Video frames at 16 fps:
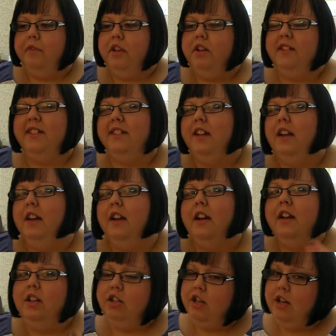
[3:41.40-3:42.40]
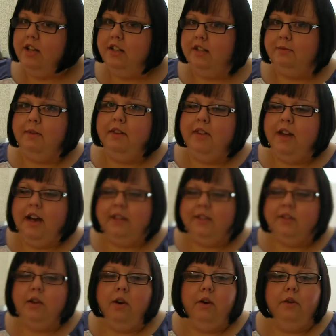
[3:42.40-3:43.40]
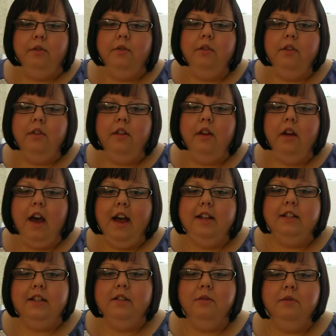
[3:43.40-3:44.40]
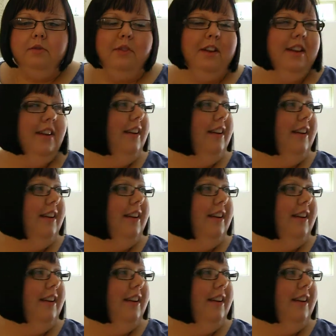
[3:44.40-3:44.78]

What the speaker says: Your skin kind of changes with that, so I didn't